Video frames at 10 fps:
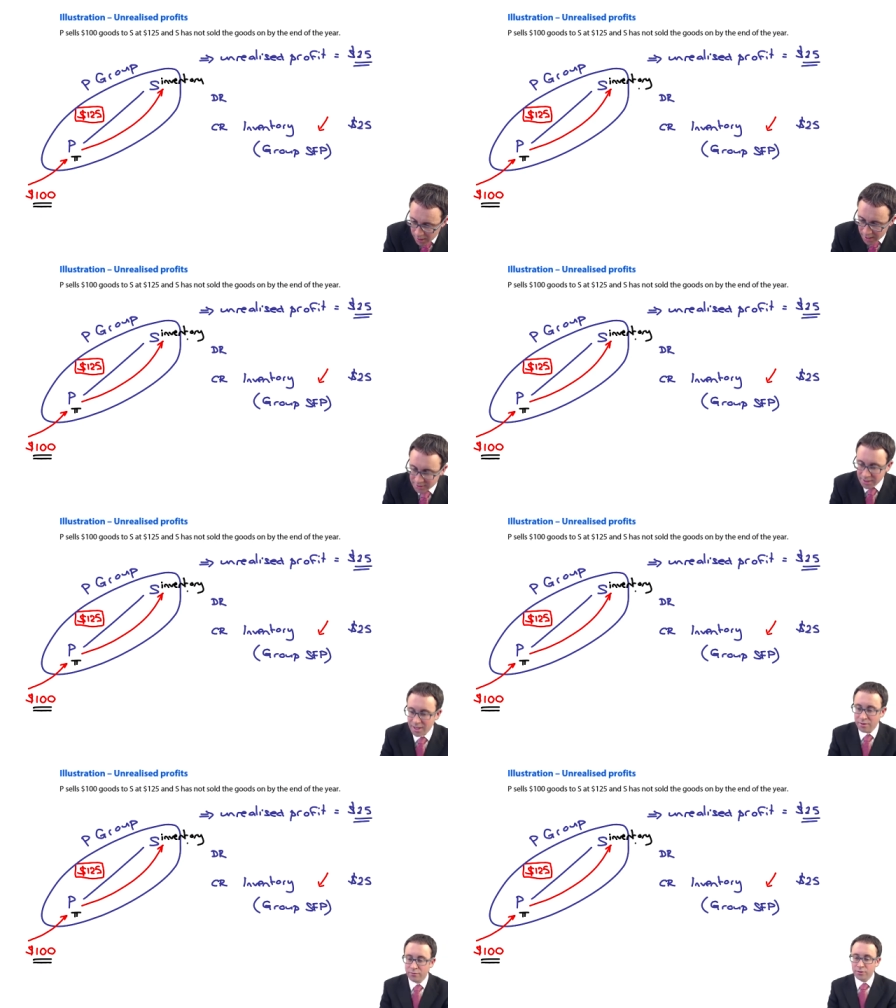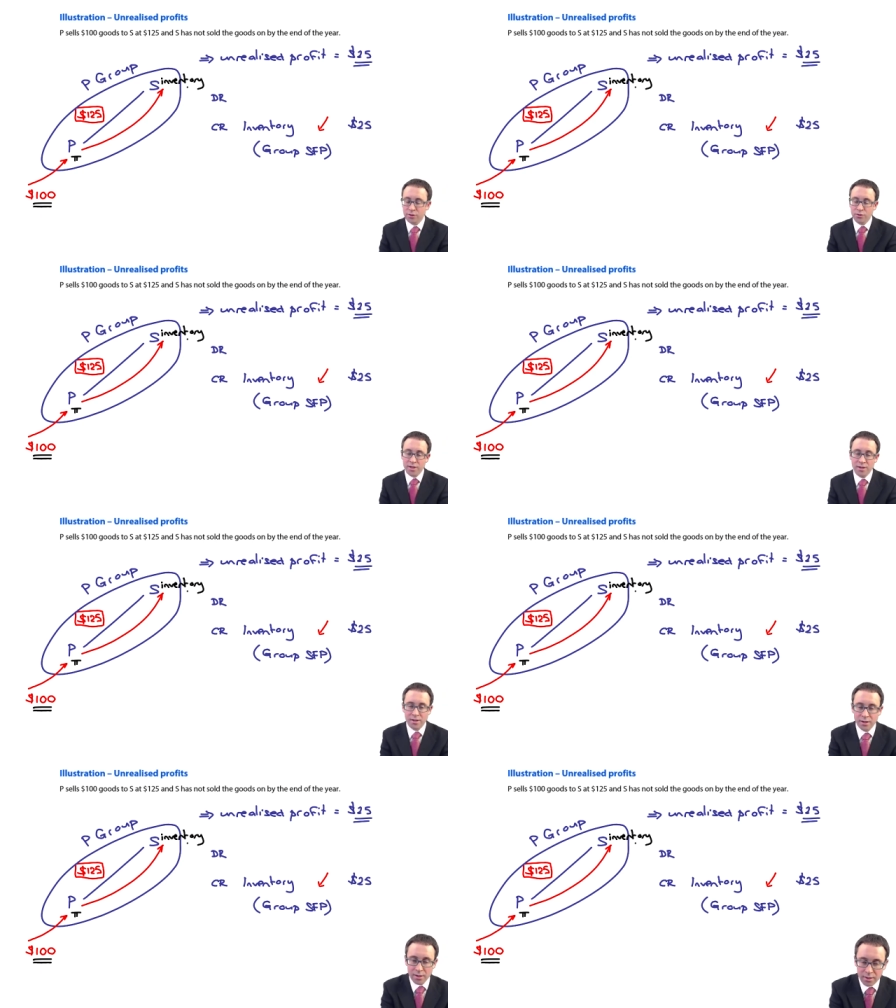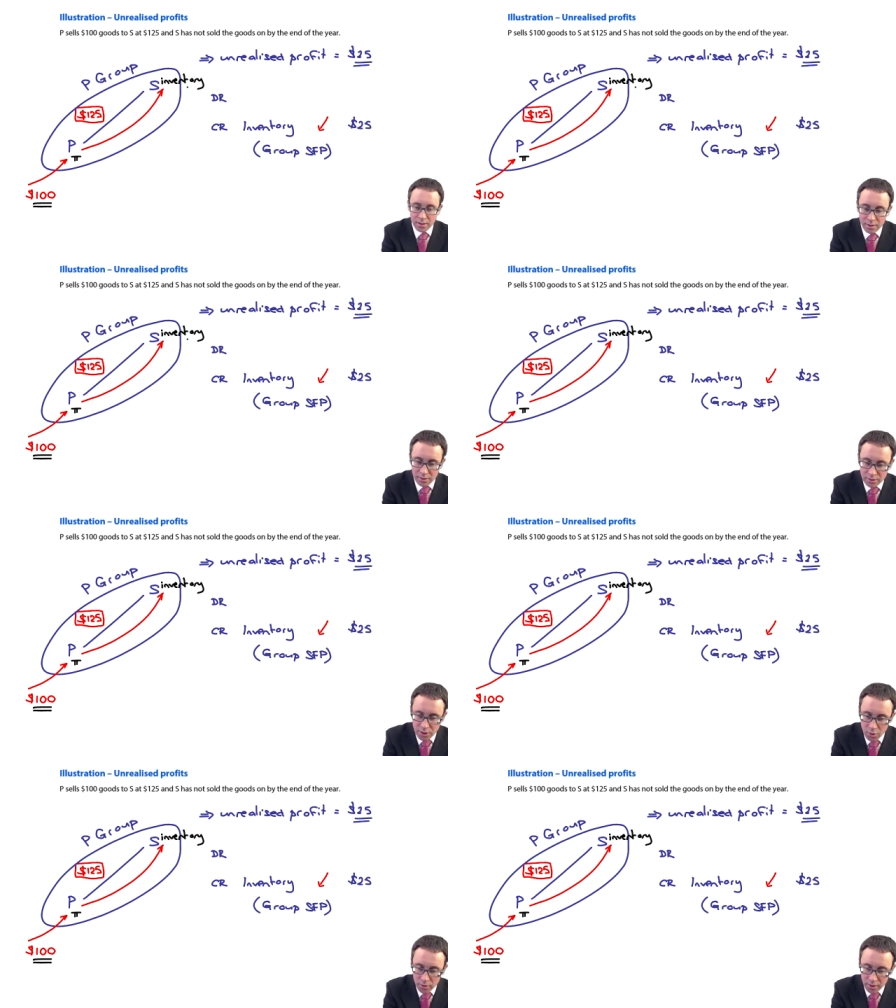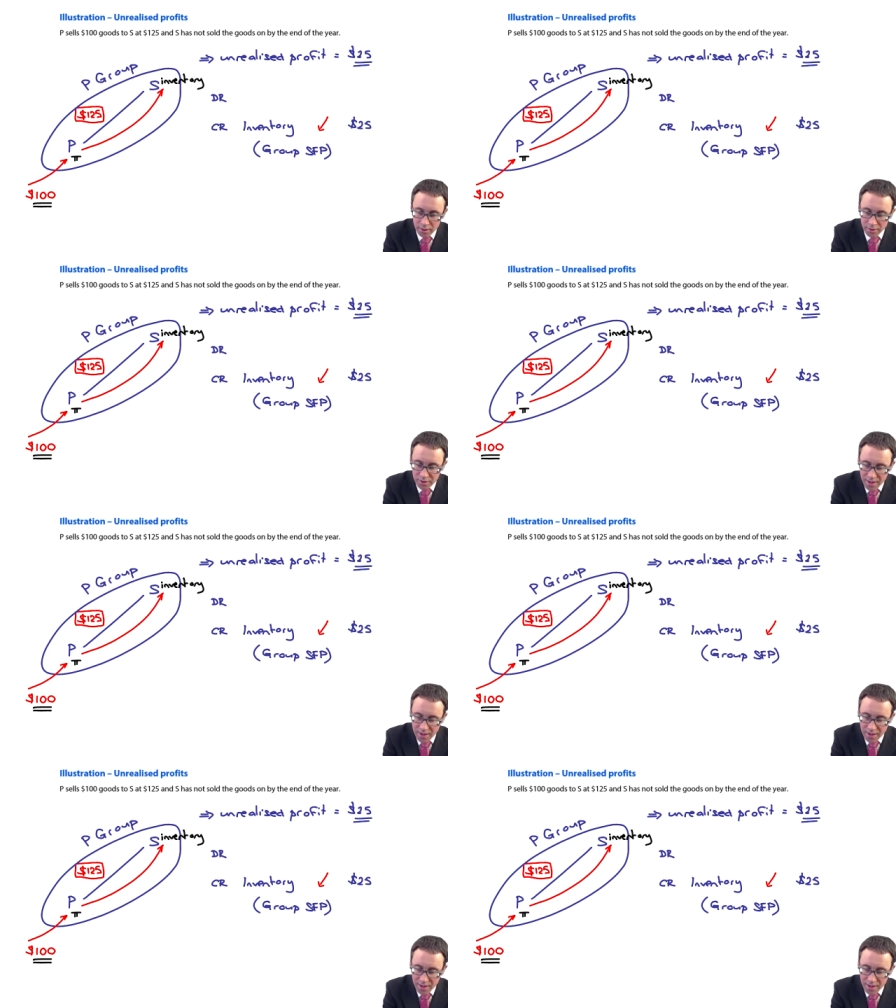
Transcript: has the inventory. So we're going to